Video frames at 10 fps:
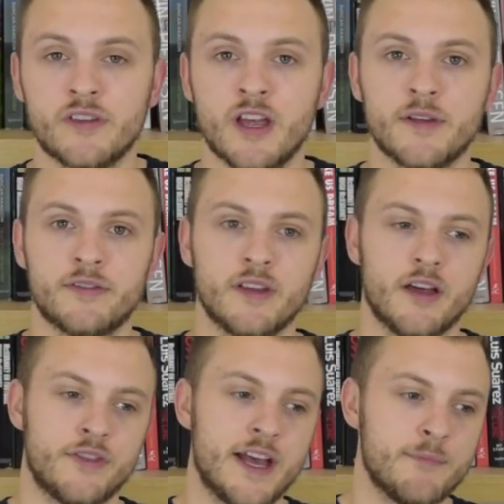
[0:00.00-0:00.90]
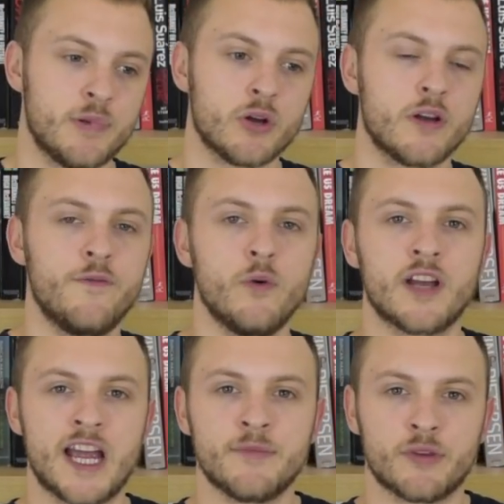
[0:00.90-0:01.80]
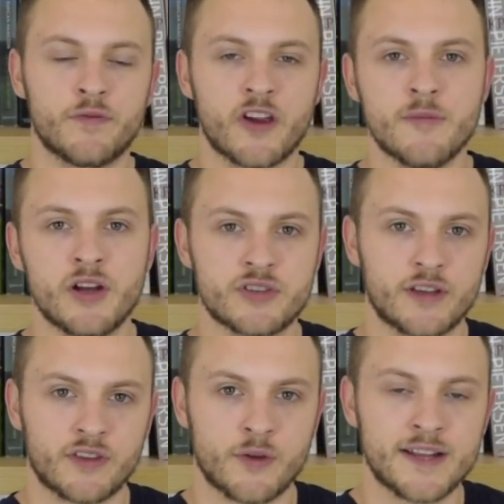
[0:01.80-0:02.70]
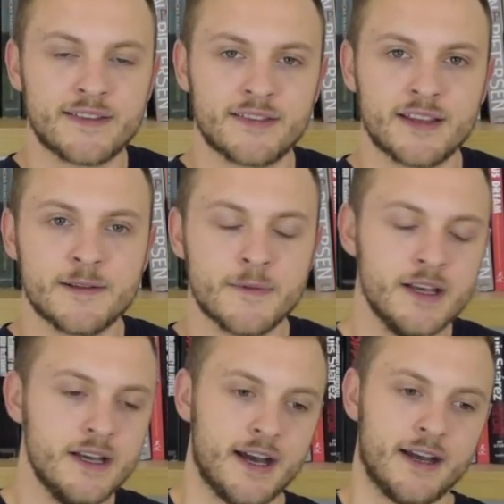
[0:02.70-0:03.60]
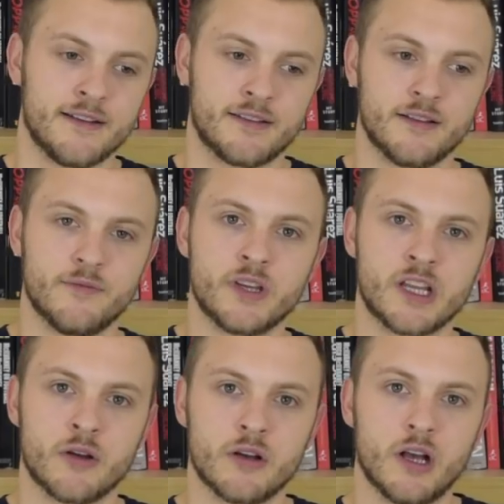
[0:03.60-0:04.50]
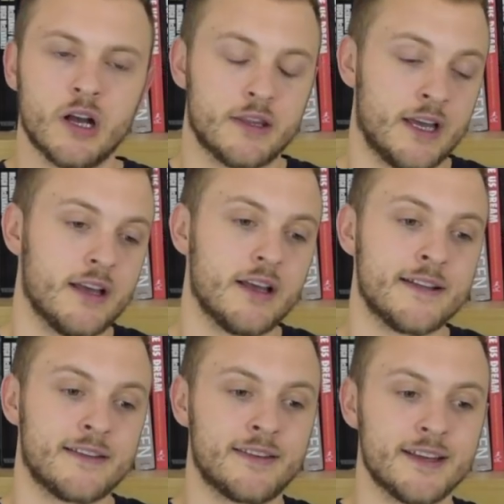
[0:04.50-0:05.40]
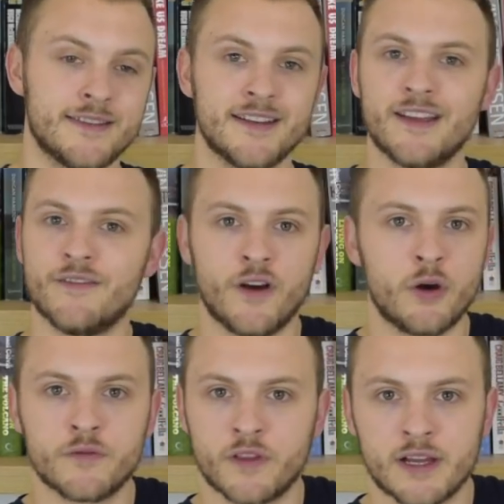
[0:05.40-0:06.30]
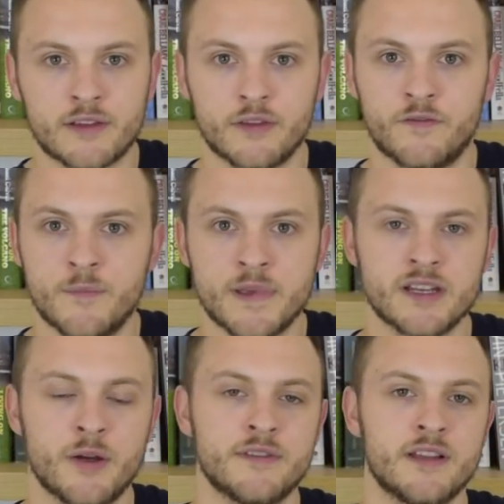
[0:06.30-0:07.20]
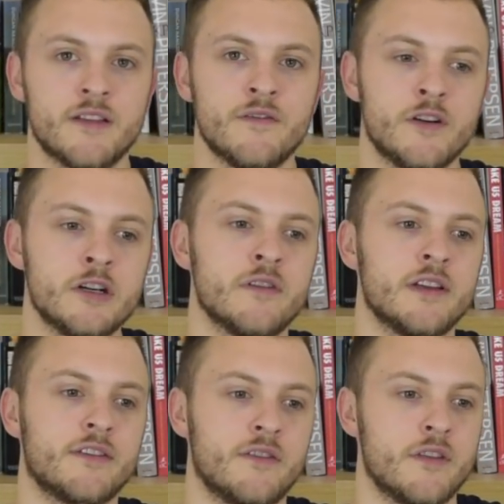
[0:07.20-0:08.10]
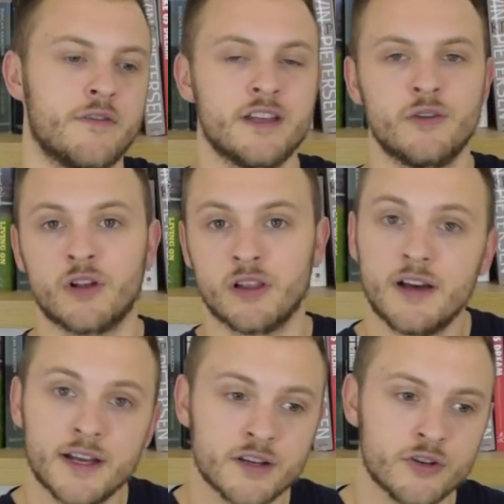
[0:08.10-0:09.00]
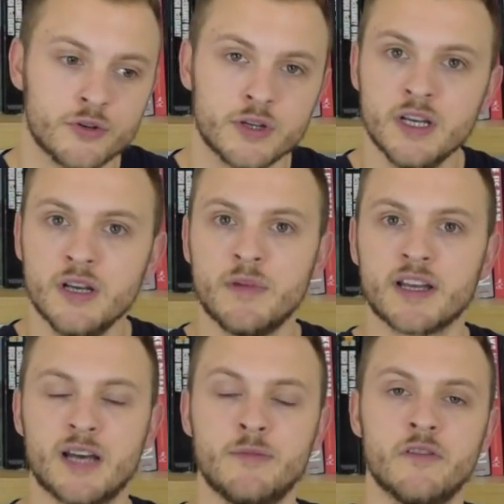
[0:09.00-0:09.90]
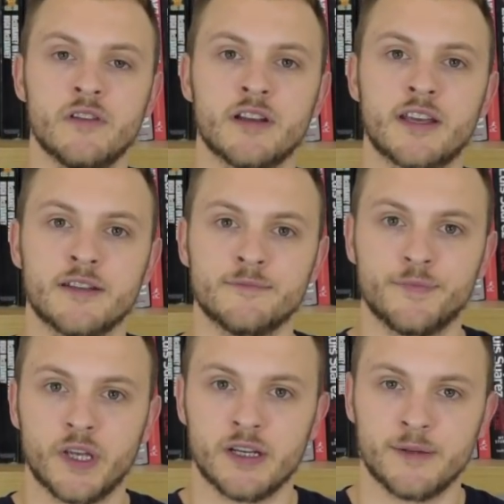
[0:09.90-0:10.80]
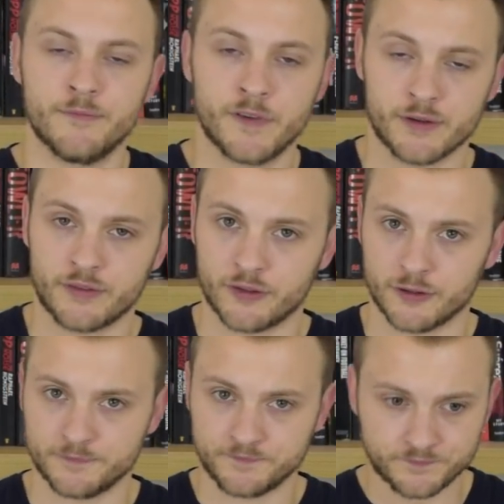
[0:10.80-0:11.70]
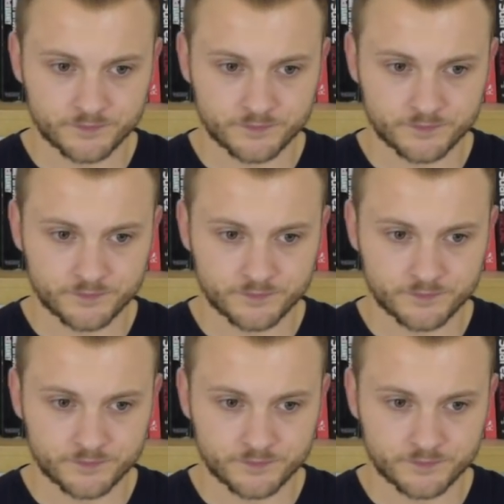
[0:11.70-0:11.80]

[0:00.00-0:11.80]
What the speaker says: You know, it's that block of four games is very much its own entity. And, you know, that entity didn't involve the likes of Fabinho. It didn't involve the likes of Nathaniel Klein, who might get more of a look in very soon.